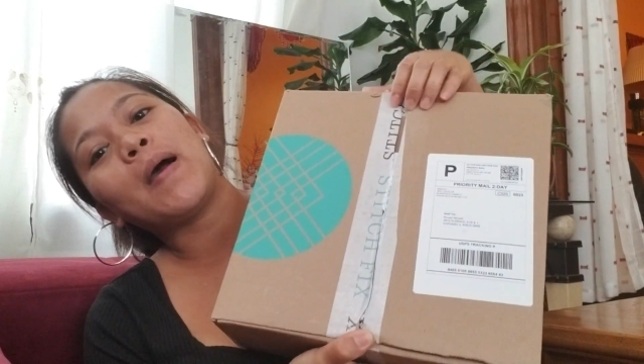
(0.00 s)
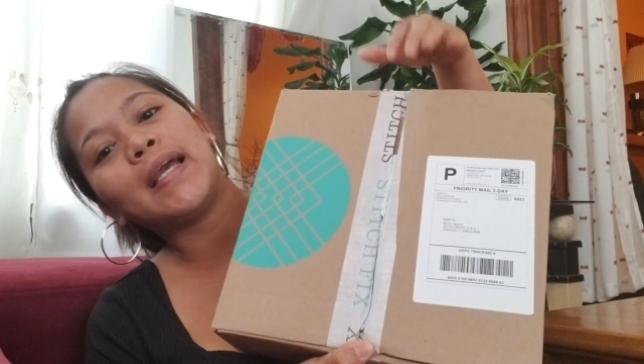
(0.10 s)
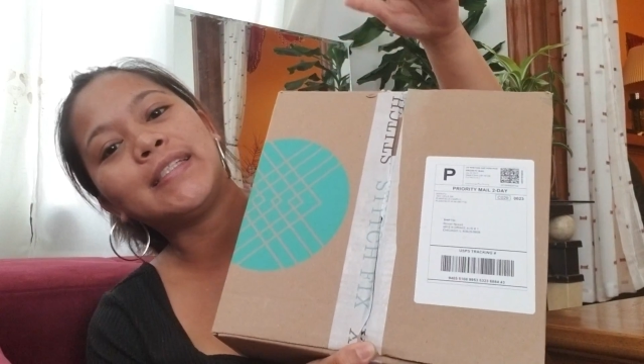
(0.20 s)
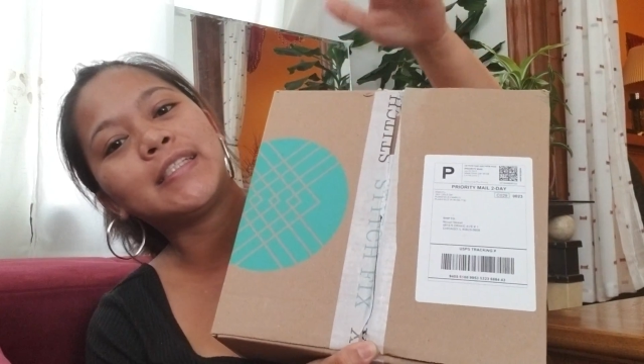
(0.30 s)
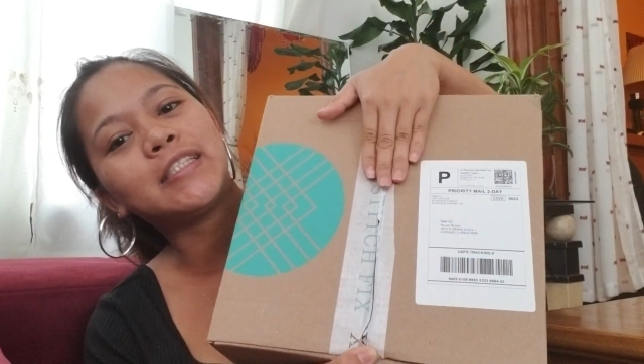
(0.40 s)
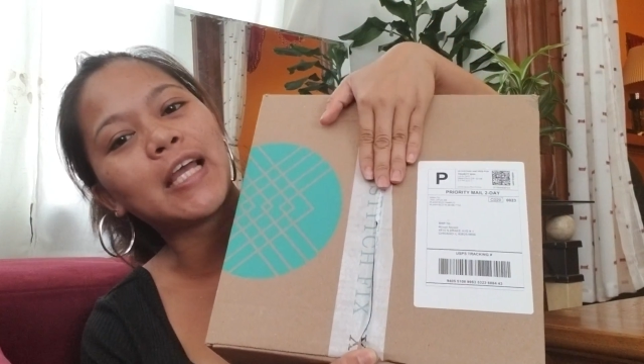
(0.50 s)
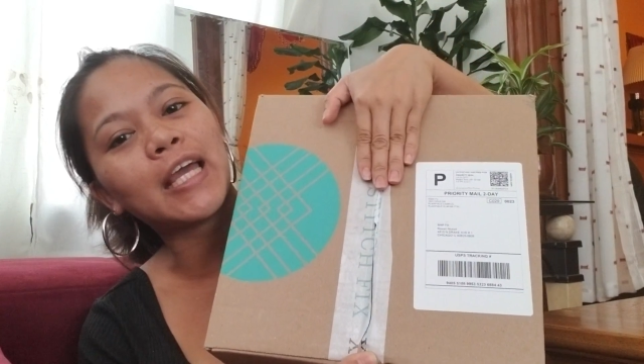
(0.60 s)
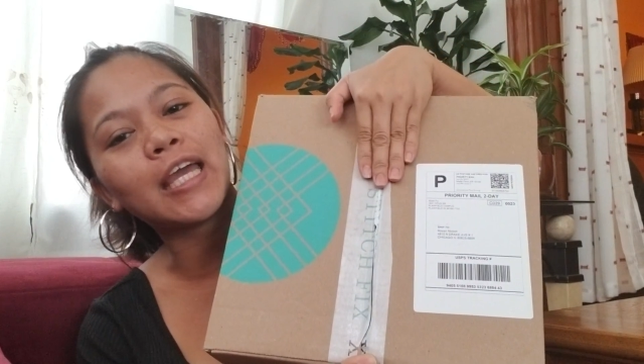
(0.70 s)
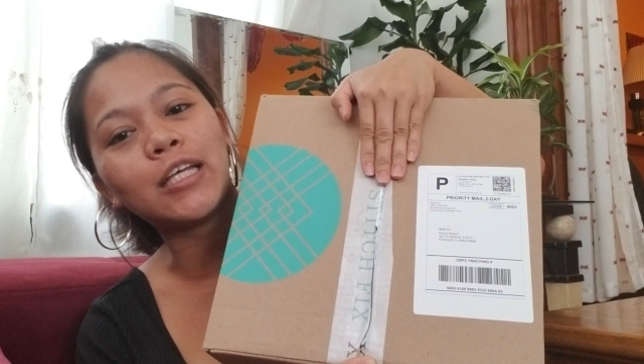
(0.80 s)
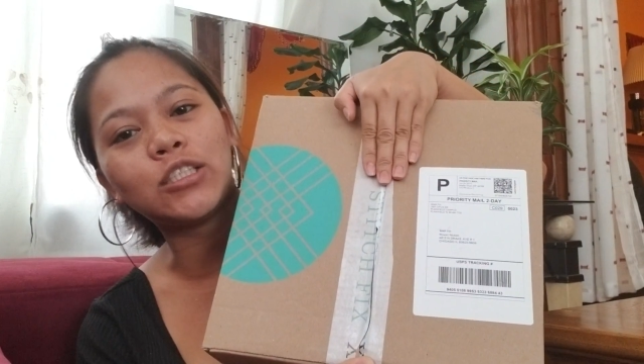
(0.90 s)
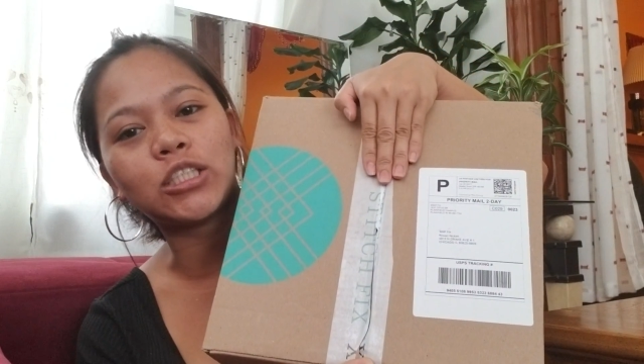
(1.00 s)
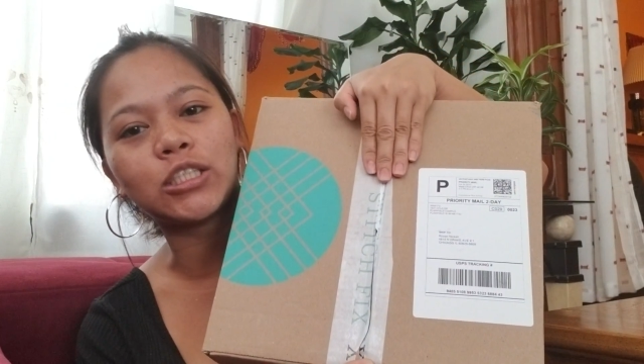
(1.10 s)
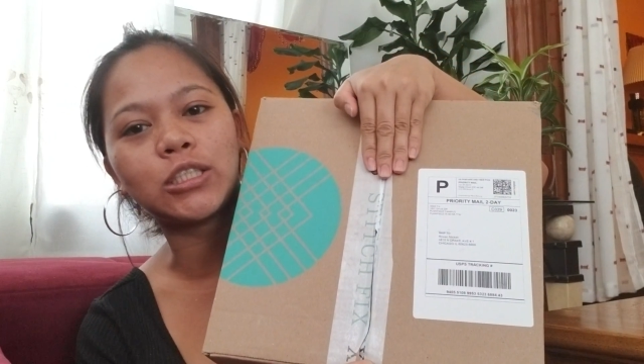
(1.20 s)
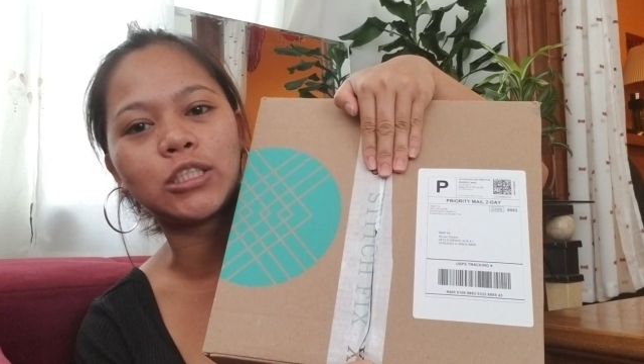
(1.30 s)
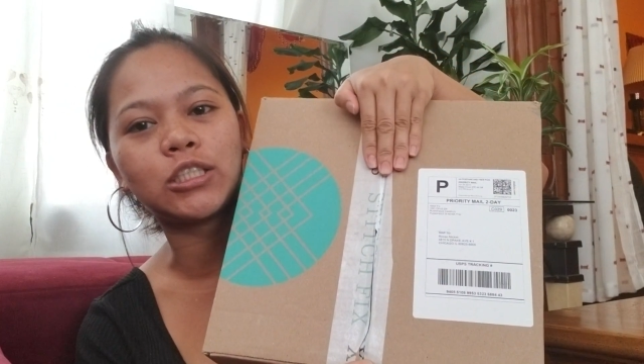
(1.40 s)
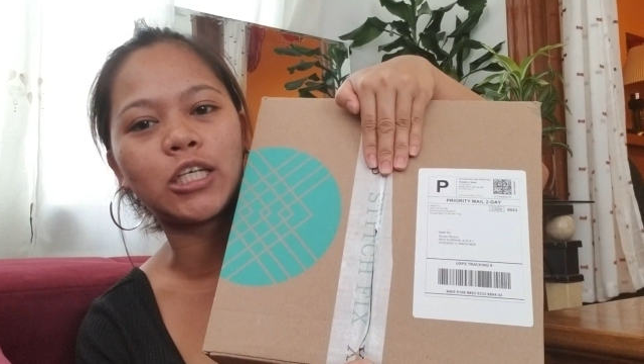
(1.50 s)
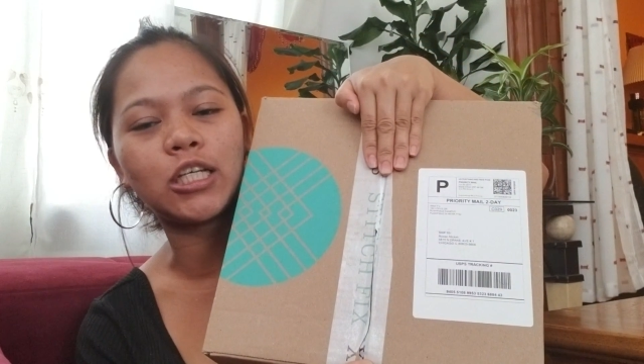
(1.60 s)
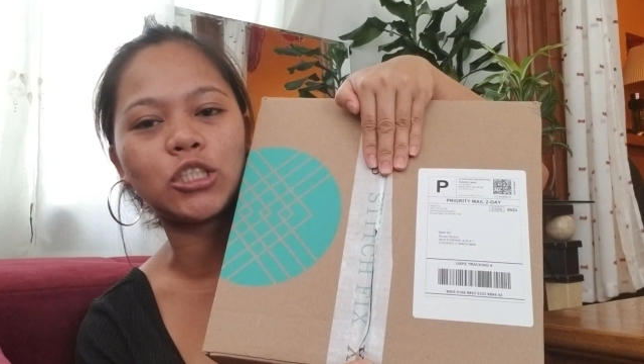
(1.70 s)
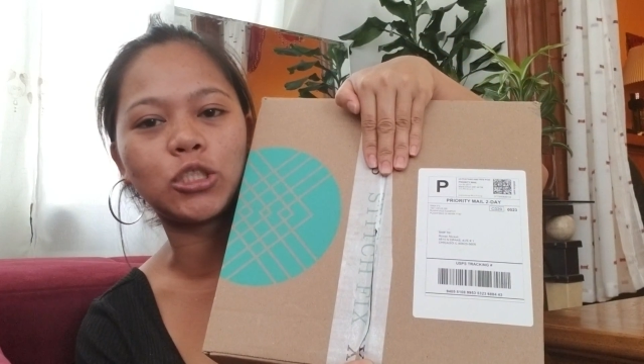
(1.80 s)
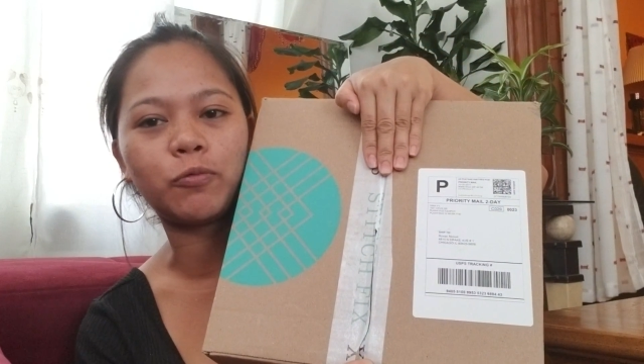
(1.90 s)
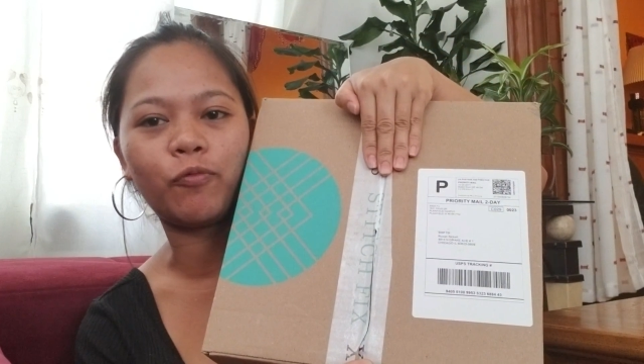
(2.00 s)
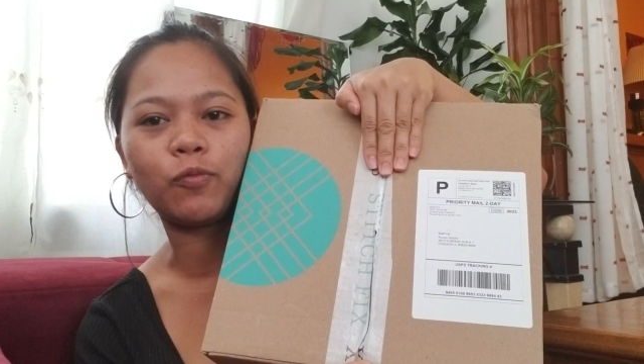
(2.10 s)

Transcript: my second Stitch